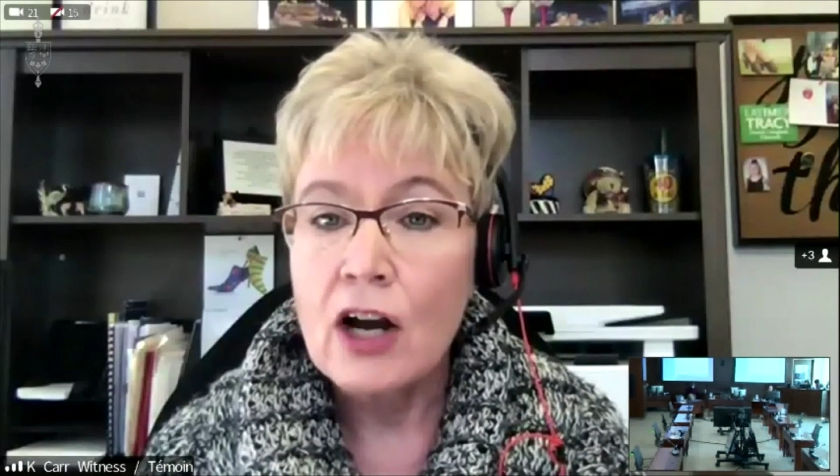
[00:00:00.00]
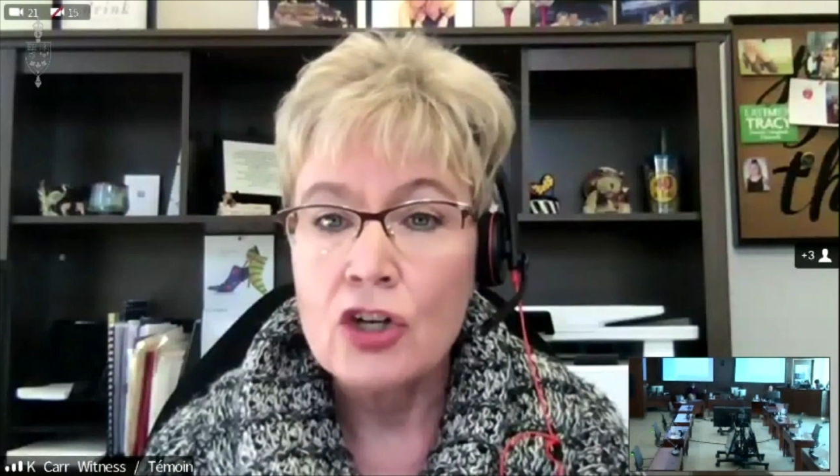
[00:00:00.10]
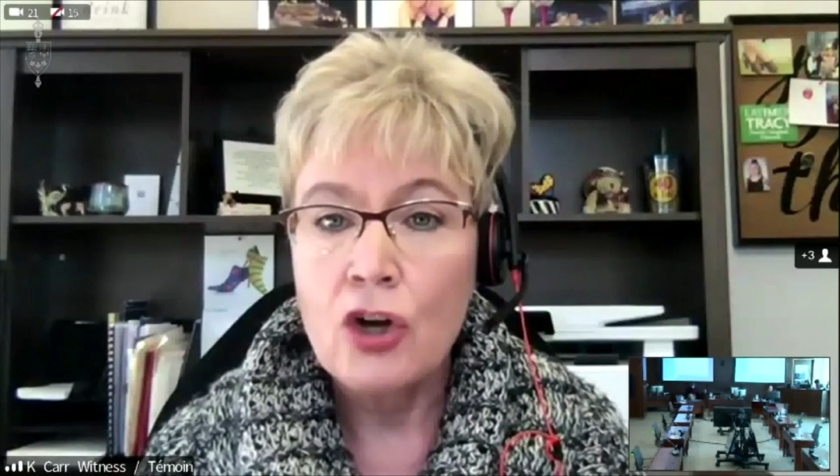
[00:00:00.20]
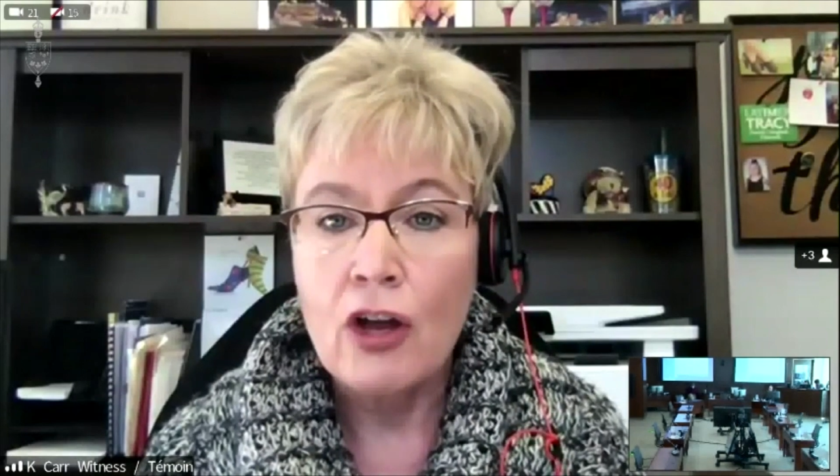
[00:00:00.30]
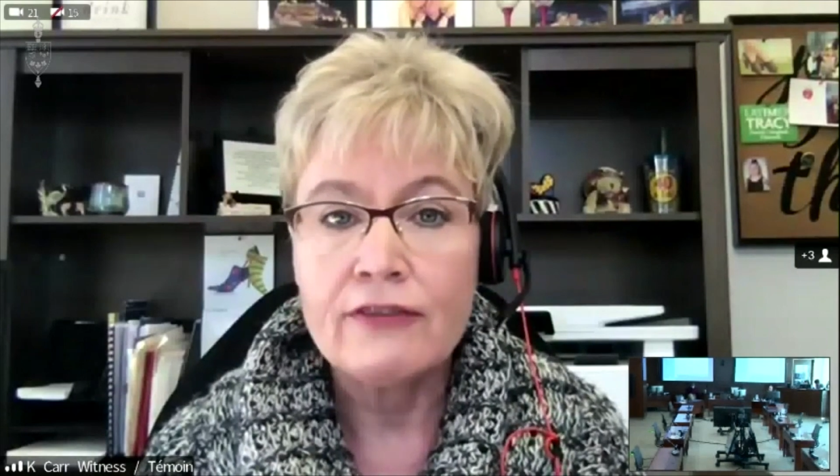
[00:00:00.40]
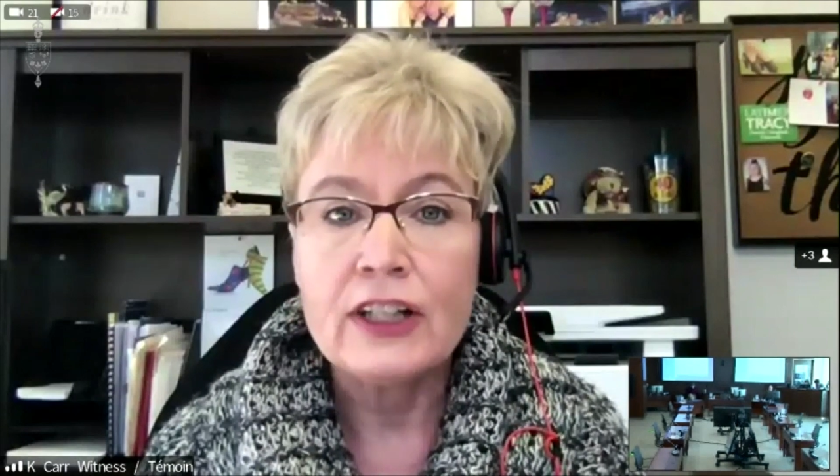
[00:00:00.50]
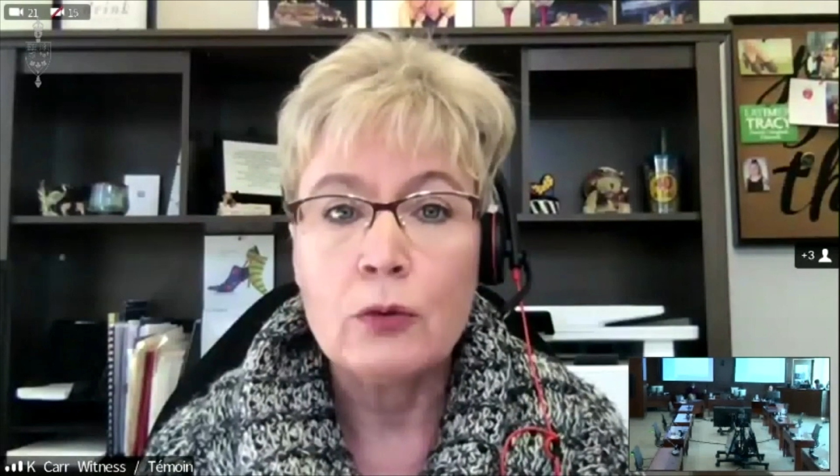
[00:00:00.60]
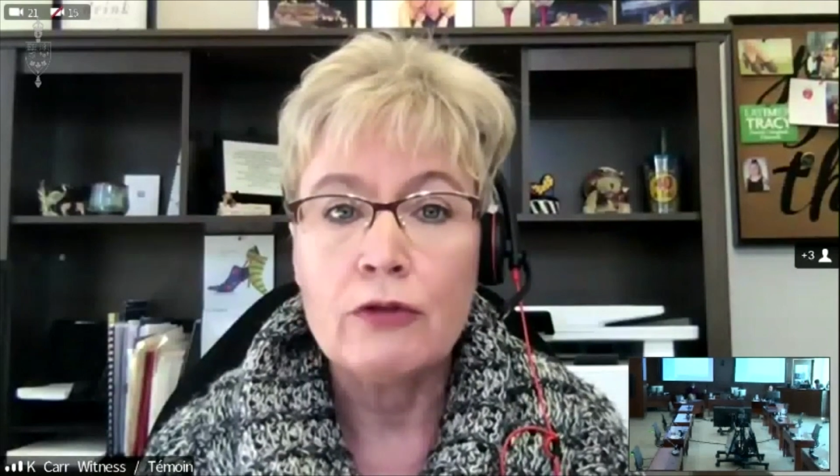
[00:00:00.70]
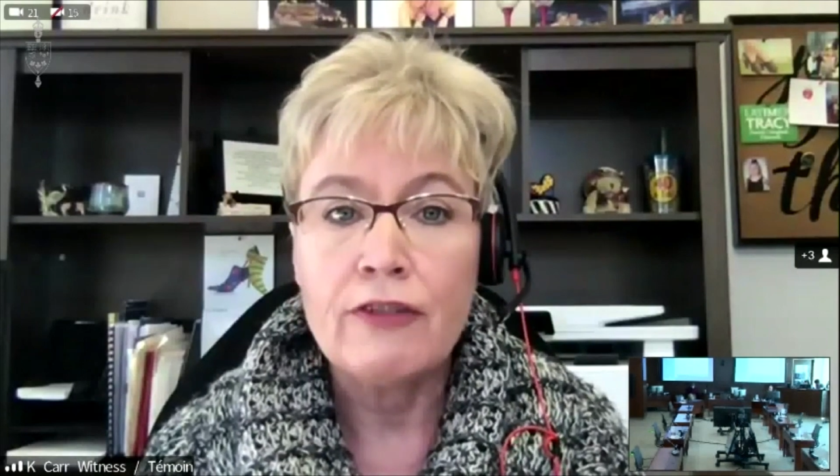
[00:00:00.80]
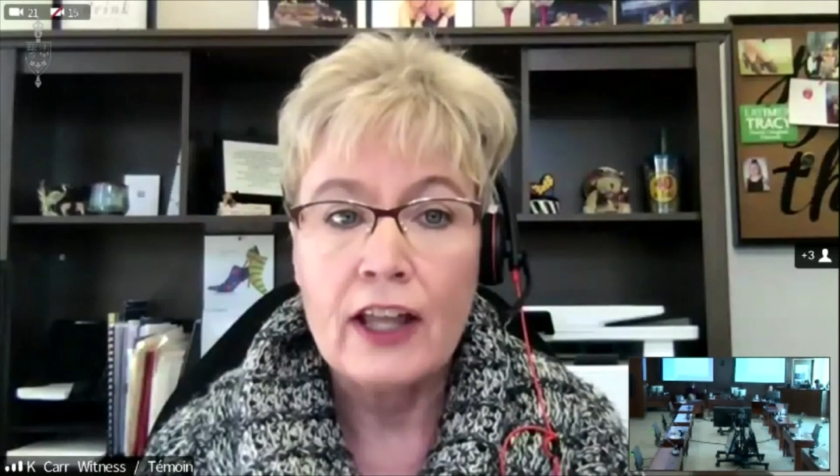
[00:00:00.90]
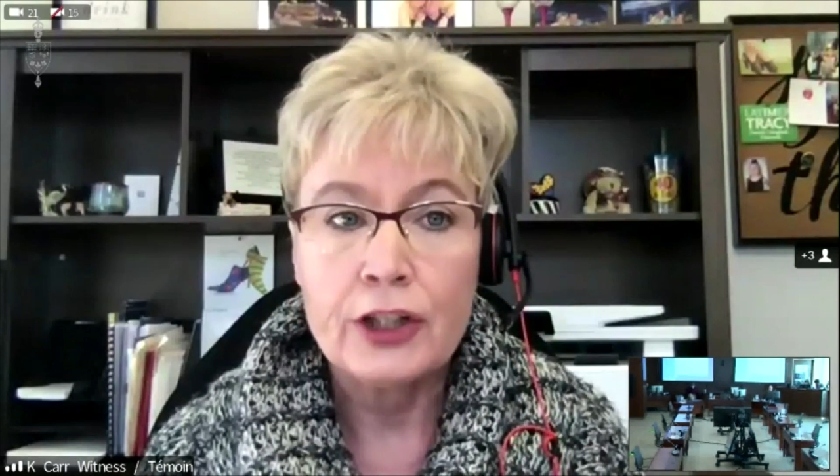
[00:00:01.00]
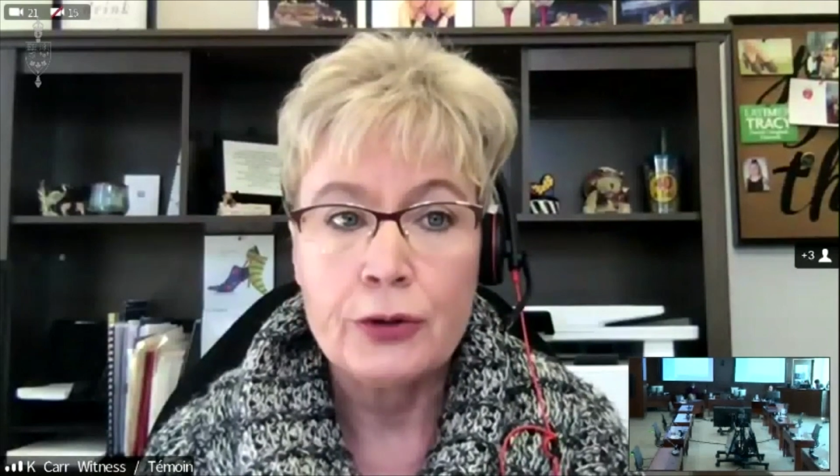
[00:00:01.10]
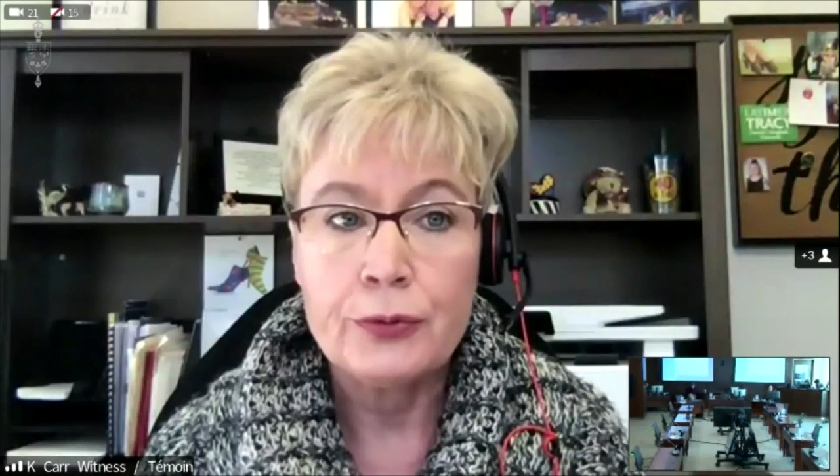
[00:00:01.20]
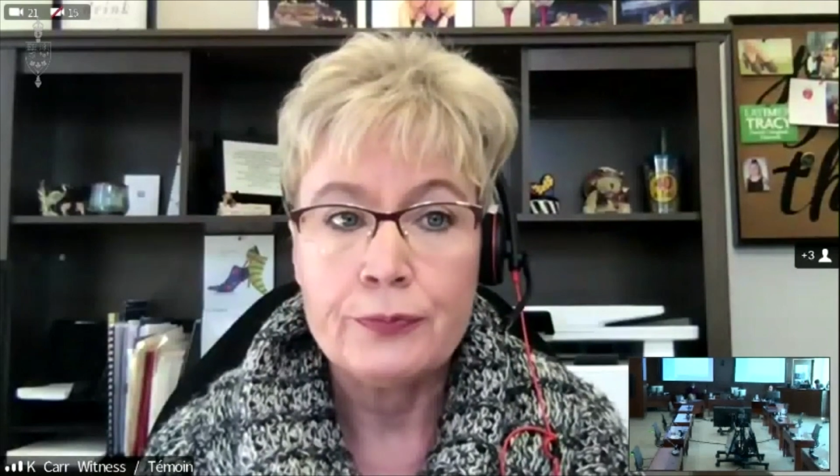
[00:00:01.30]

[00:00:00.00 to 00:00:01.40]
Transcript: are not of equal value.